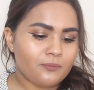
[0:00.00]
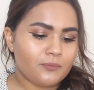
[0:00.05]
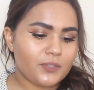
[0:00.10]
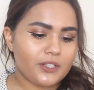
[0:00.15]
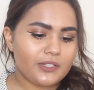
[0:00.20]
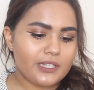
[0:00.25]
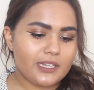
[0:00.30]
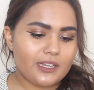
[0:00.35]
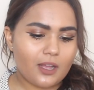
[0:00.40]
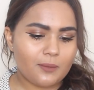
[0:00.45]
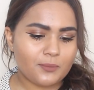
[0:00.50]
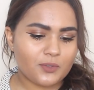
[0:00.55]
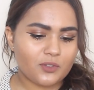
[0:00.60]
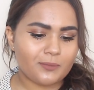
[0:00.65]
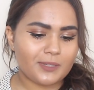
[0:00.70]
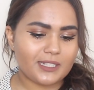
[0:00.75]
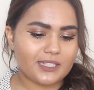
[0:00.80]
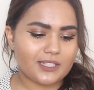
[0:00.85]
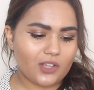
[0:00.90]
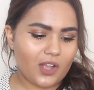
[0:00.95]
Beauty comes
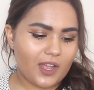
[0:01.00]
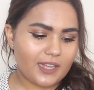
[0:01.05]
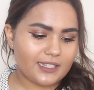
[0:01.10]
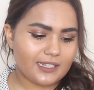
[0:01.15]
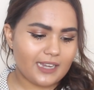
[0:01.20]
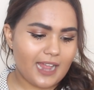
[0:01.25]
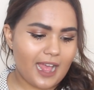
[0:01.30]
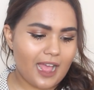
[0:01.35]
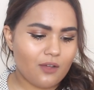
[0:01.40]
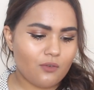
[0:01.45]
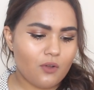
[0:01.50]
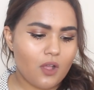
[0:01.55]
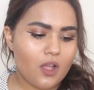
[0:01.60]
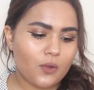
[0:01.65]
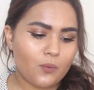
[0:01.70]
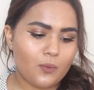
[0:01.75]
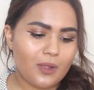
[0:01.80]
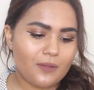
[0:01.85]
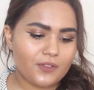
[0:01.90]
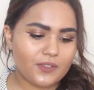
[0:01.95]
from inside and
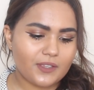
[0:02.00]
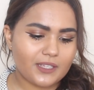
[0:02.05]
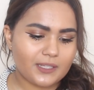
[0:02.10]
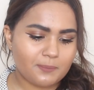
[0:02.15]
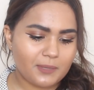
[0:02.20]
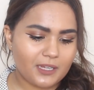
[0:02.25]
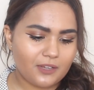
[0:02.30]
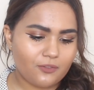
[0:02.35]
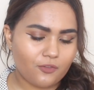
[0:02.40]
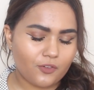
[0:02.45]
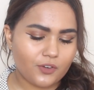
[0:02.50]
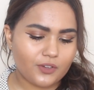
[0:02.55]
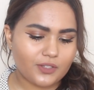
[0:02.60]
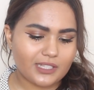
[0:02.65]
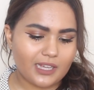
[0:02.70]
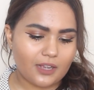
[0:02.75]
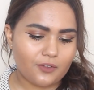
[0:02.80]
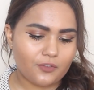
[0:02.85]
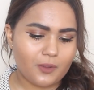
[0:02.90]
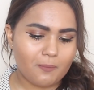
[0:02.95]
out, whether this be through
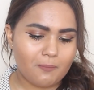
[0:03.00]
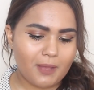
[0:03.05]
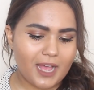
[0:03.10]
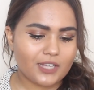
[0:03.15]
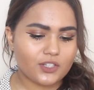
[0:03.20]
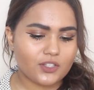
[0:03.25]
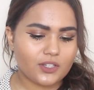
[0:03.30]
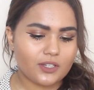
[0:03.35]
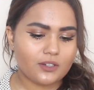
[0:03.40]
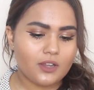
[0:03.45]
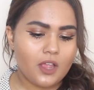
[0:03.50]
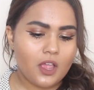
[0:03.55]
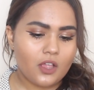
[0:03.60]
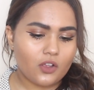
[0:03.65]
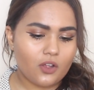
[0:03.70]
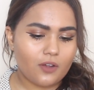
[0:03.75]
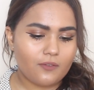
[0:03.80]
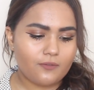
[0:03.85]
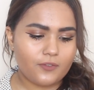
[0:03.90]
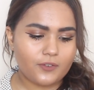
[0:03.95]
self-compassion,
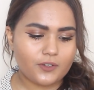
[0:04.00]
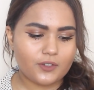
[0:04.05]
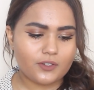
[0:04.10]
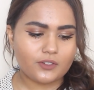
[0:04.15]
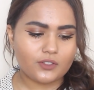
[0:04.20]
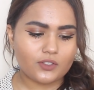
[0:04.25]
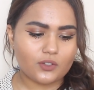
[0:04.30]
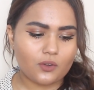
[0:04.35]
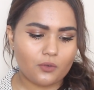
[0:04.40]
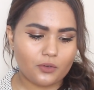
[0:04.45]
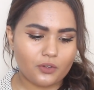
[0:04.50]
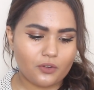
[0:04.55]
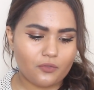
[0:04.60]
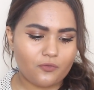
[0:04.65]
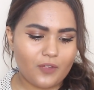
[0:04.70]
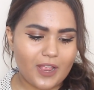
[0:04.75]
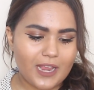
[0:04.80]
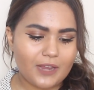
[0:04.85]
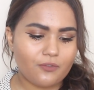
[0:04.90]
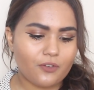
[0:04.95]
confidence, or your
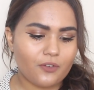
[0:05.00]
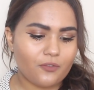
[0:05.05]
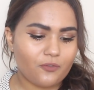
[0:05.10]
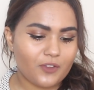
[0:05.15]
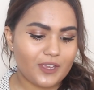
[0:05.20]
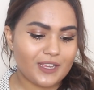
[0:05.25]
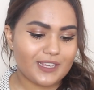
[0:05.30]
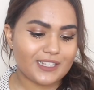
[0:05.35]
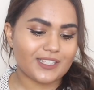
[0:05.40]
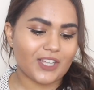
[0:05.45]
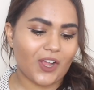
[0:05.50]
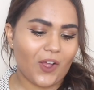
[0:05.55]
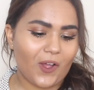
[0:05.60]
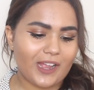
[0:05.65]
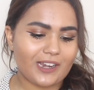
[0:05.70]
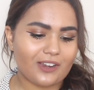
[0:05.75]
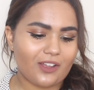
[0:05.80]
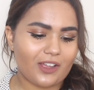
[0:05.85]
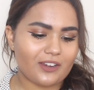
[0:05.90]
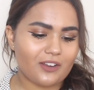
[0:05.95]
favourite fierce
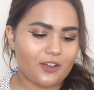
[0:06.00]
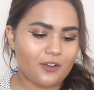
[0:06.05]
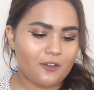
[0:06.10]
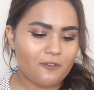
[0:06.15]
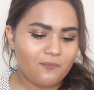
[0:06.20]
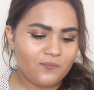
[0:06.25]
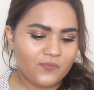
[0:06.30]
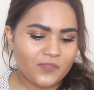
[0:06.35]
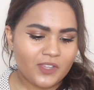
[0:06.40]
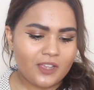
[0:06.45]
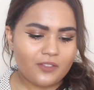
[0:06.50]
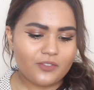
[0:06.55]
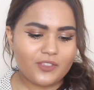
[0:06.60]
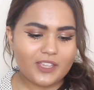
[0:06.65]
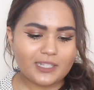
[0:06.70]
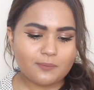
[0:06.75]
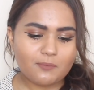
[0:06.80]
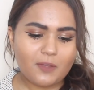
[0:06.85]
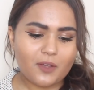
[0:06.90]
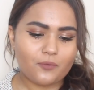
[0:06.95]
eyeliner.
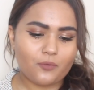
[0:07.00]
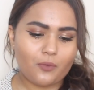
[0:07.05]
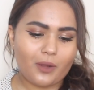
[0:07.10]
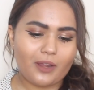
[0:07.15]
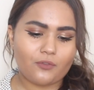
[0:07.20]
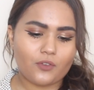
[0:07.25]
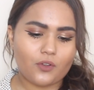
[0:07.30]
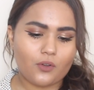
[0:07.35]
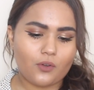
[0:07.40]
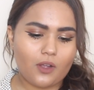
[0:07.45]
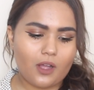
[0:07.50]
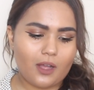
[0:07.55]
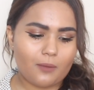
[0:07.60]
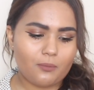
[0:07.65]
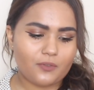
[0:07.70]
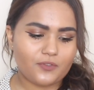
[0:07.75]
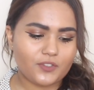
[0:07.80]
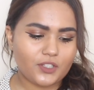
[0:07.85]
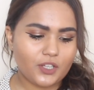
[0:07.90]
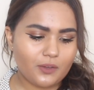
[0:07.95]
This month we have caught
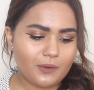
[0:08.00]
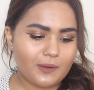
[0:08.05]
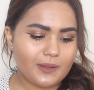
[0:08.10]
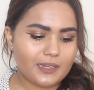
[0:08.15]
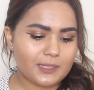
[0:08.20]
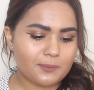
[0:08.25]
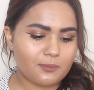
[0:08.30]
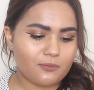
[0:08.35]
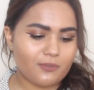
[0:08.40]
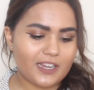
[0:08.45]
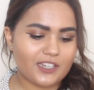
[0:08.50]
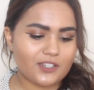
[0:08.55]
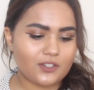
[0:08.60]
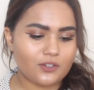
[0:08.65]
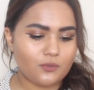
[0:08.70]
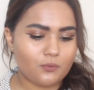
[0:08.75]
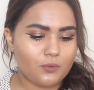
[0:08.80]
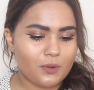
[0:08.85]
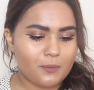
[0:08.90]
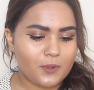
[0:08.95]
up with two
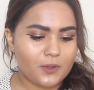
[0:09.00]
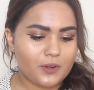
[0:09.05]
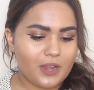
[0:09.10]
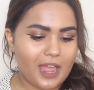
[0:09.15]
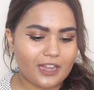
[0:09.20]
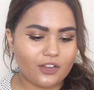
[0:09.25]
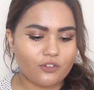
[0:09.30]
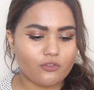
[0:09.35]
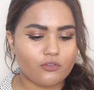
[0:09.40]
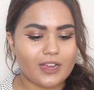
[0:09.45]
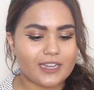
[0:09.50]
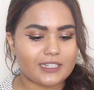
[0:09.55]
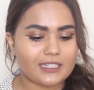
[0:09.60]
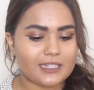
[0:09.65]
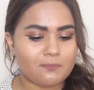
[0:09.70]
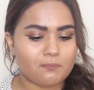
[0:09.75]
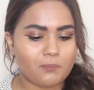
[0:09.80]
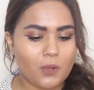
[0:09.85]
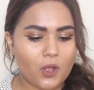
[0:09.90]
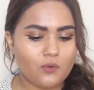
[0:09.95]
inspirational women and
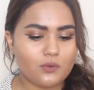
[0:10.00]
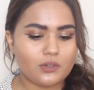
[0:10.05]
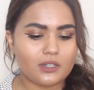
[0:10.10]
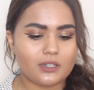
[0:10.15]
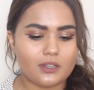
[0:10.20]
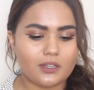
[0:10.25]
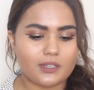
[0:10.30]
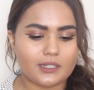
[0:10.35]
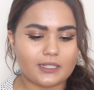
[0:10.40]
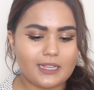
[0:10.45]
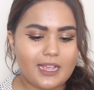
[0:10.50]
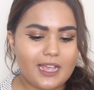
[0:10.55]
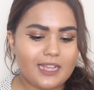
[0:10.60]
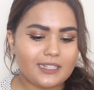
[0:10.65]
created bold looks,